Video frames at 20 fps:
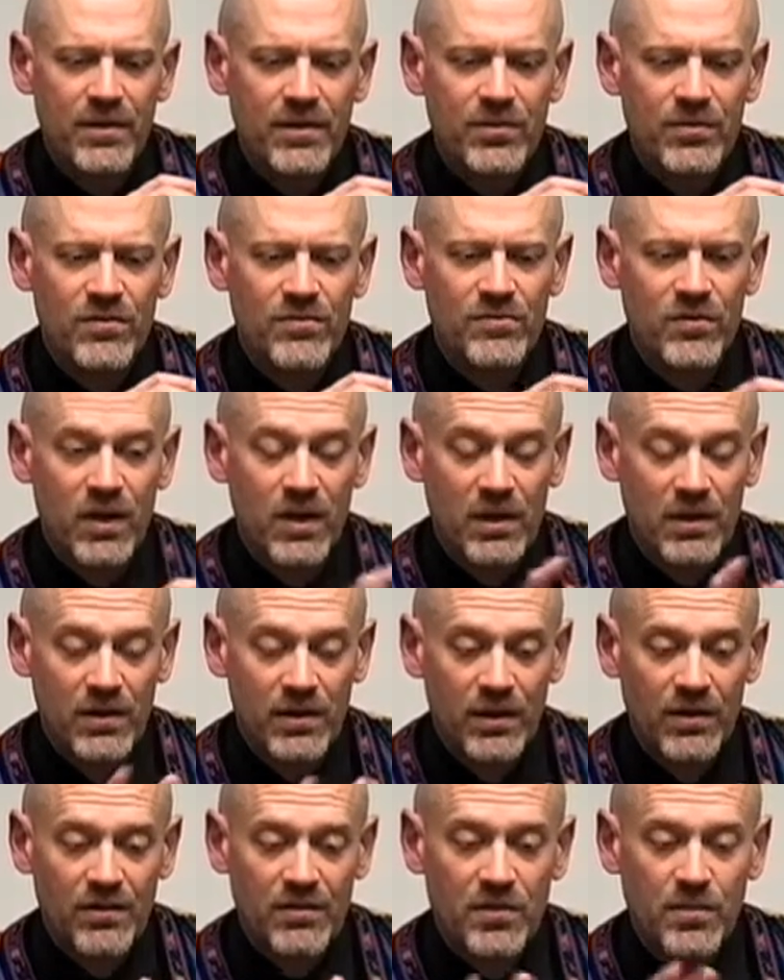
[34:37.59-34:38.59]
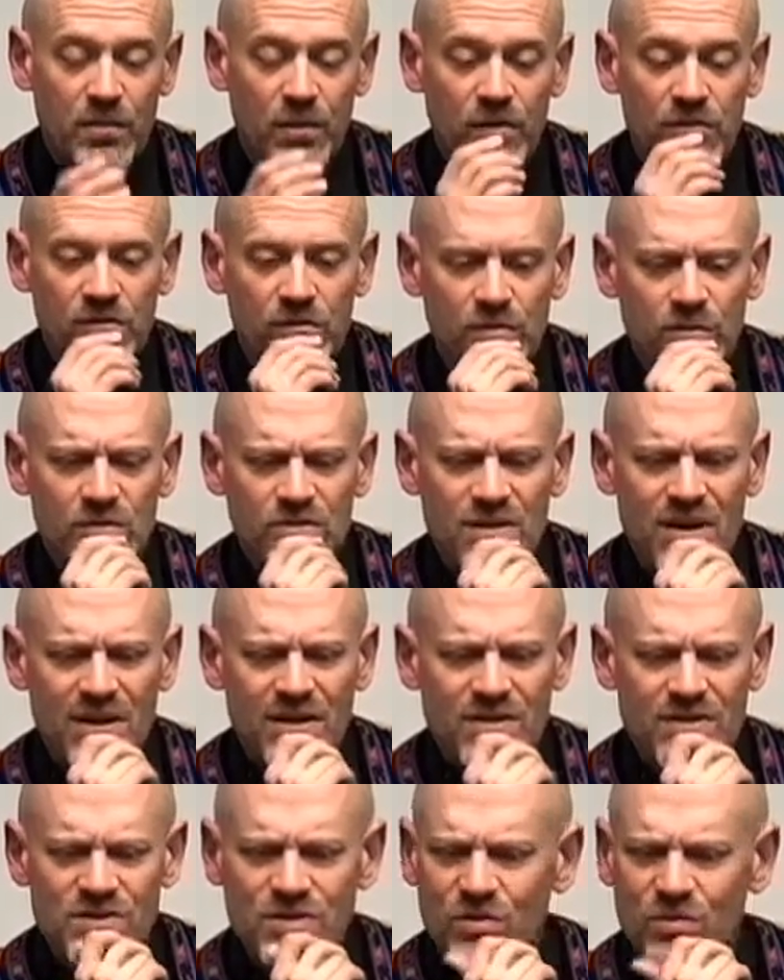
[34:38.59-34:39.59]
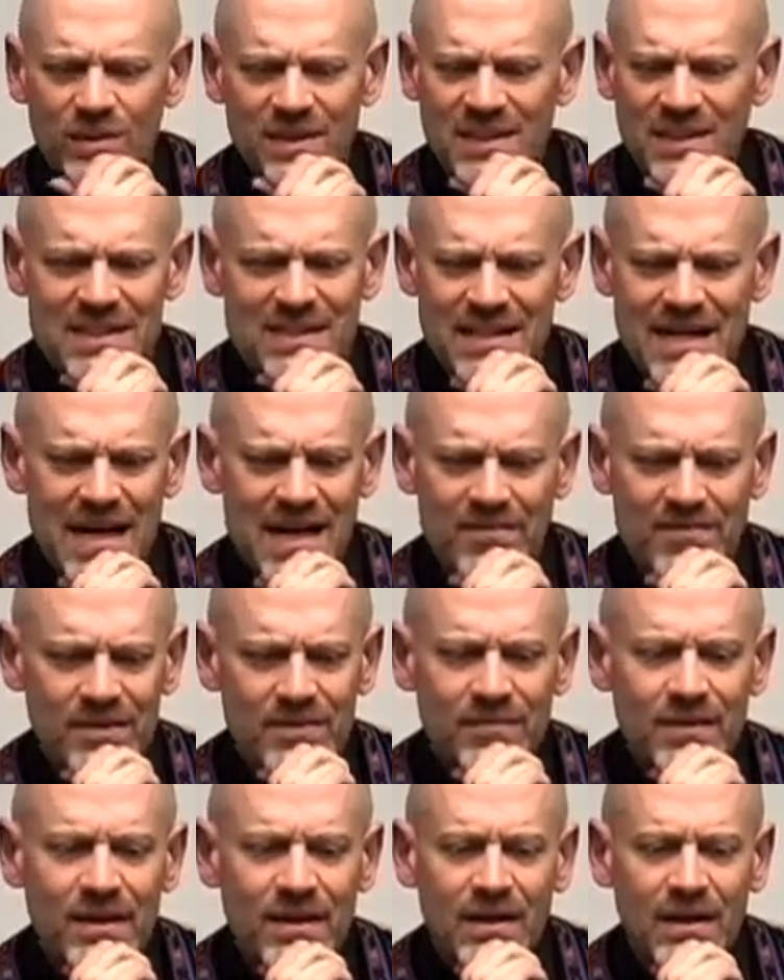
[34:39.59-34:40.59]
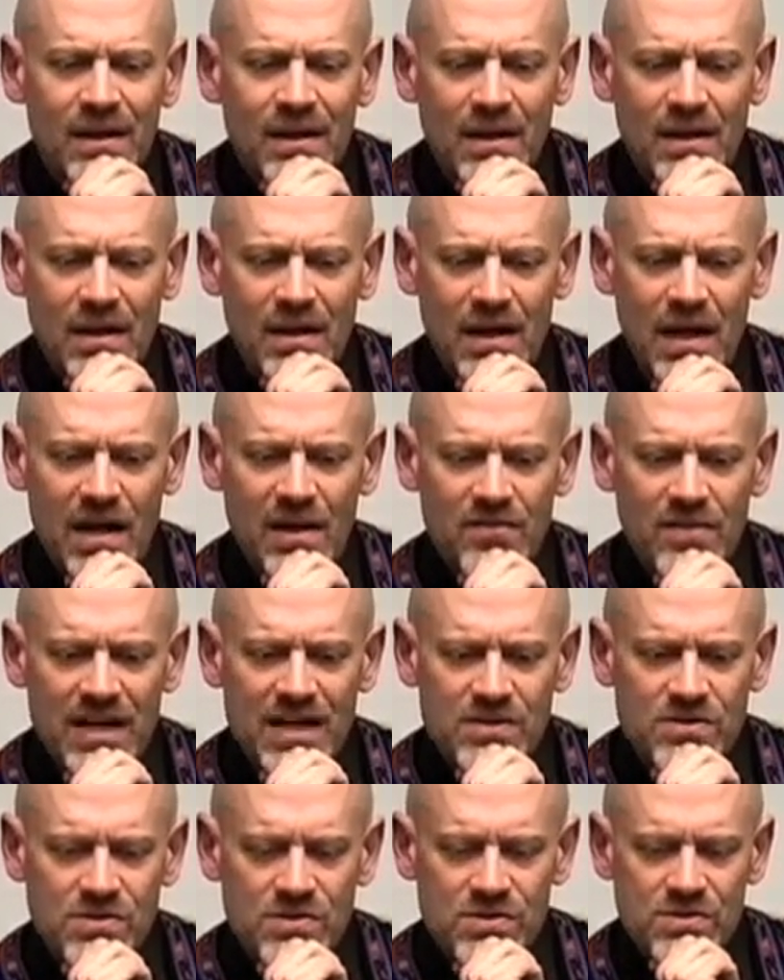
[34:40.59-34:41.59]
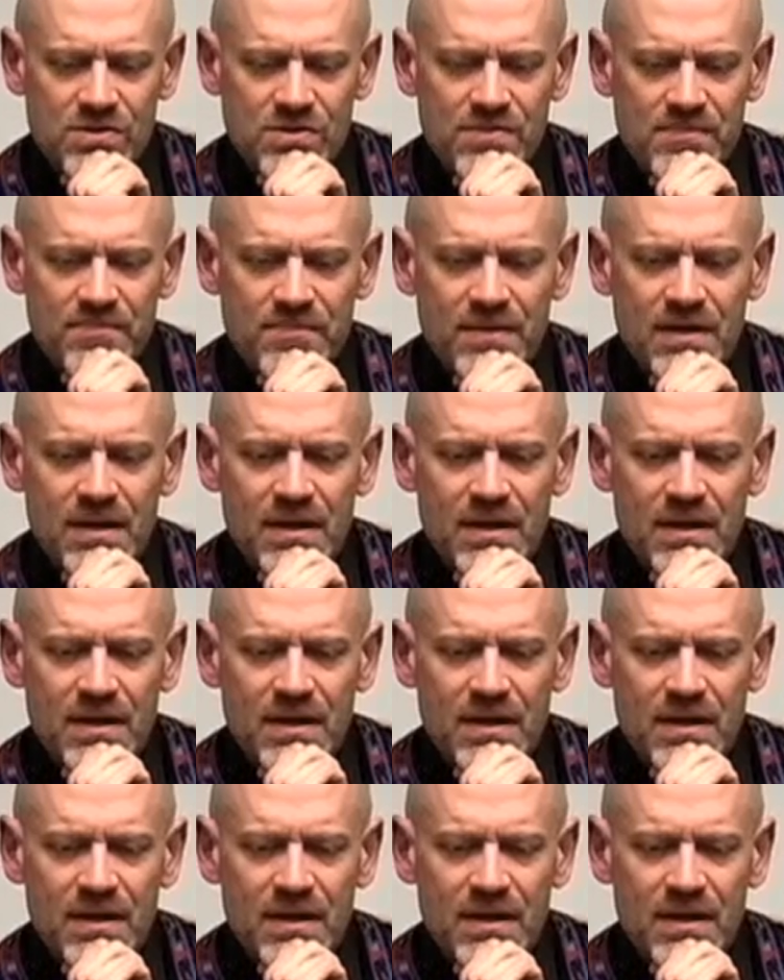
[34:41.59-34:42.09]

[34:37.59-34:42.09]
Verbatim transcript: and it was very clear that the person we were talking to really didn't have a, a lot of answers.